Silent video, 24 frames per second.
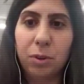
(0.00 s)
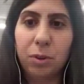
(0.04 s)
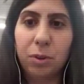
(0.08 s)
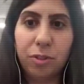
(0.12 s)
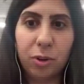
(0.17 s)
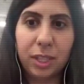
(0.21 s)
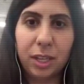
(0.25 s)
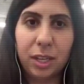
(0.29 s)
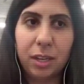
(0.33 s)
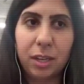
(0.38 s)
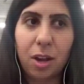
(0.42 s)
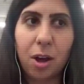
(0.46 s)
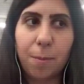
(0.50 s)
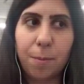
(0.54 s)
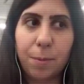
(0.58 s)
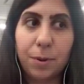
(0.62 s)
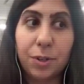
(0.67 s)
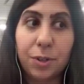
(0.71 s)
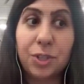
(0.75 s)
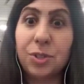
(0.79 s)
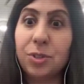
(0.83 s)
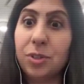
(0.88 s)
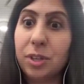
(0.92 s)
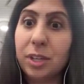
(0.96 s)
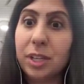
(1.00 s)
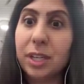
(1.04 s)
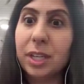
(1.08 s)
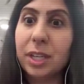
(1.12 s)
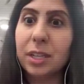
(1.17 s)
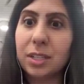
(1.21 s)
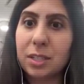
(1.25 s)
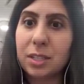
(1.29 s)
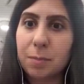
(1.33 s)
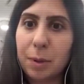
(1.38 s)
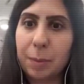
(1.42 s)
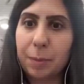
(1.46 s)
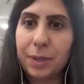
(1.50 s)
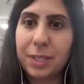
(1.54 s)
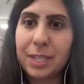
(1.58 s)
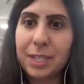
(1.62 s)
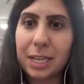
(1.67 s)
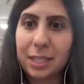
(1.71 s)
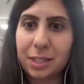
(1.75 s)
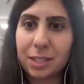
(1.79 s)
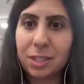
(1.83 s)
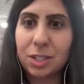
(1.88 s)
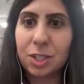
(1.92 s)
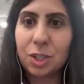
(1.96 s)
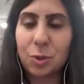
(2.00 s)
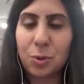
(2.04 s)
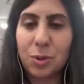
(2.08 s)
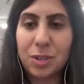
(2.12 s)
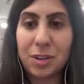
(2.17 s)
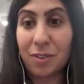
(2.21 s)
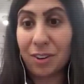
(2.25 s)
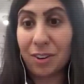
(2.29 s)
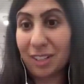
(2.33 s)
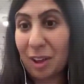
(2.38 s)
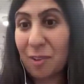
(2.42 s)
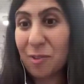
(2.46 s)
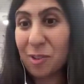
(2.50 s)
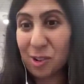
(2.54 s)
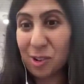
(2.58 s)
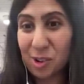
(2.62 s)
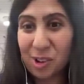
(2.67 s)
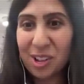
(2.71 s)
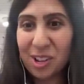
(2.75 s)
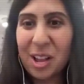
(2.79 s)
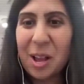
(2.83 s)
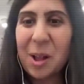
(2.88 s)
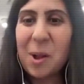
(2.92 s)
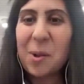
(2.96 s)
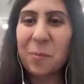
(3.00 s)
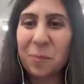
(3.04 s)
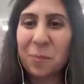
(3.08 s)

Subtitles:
thrilled with the opportunity to maybe take this to a different level.